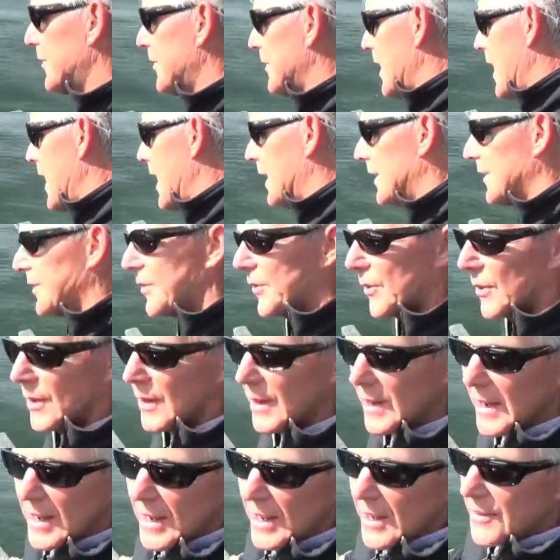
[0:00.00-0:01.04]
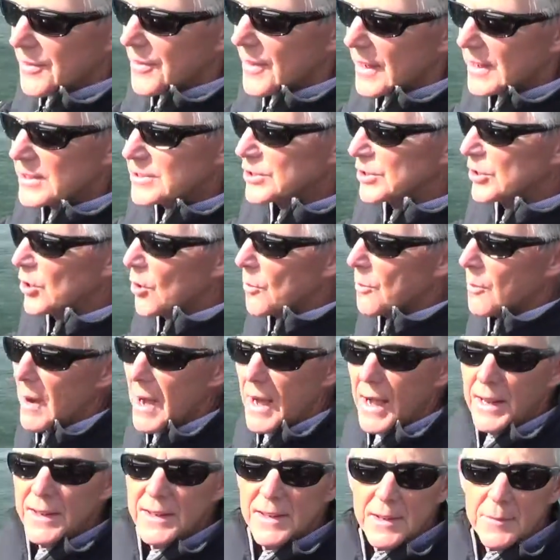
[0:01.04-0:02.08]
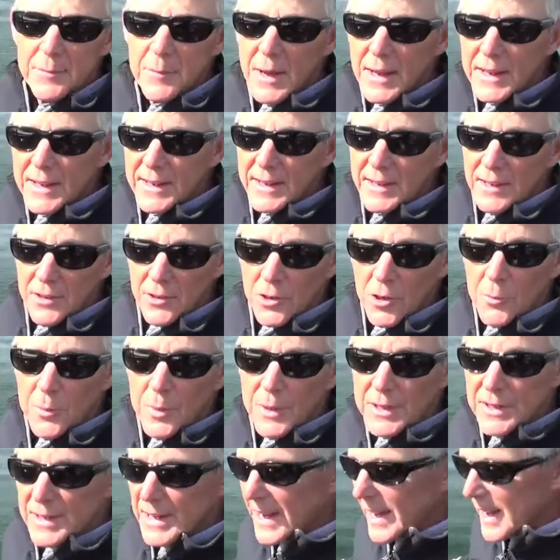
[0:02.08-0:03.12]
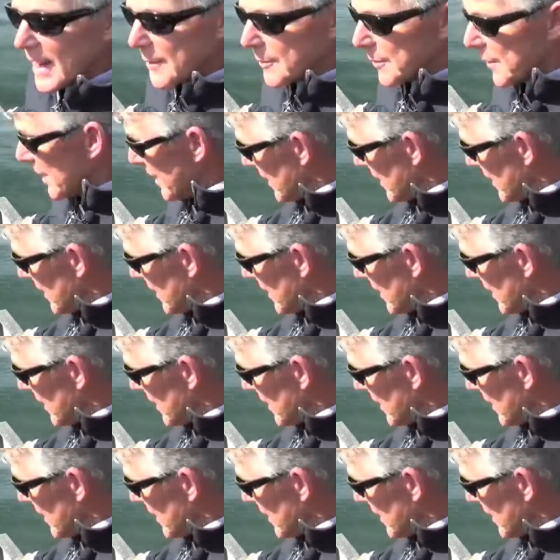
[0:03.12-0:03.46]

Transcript: socks, for things you don't mind that might get a little bit damp.